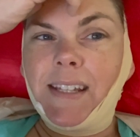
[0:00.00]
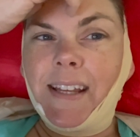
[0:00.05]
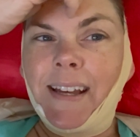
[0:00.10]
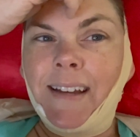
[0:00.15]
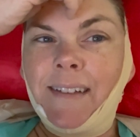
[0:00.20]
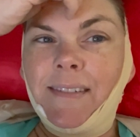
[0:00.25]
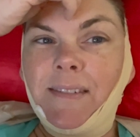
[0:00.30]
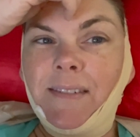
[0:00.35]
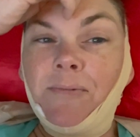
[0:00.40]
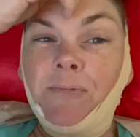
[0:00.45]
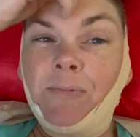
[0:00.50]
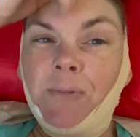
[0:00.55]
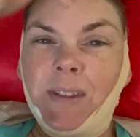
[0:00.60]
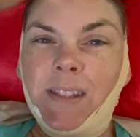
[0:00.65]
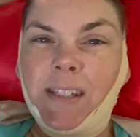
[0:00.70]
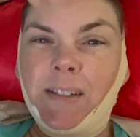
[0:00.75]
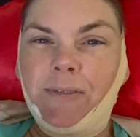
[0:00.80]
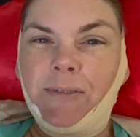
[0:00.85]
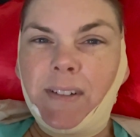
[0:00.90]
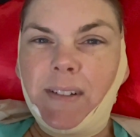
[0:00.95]
uh, with
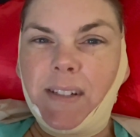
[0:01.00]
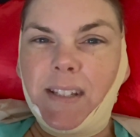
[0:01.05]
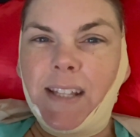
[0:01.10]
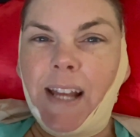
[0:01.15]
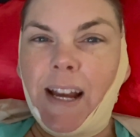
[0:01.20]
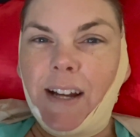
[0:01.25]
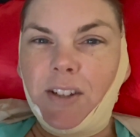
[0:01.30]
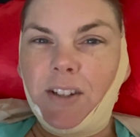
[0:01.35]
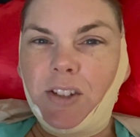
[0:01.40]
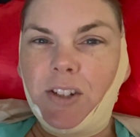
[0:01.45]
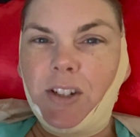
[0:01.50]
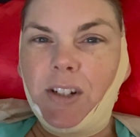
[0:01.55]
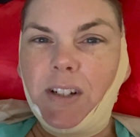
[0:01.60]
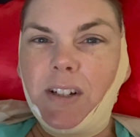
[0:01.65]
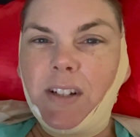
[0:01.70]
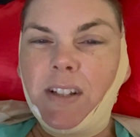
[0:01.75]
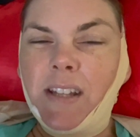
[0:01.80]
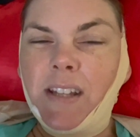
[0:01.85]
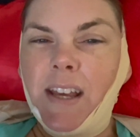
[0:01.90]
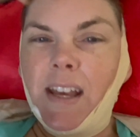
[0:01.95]
different
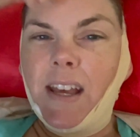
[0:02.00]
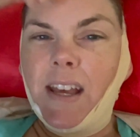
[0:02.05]
textures,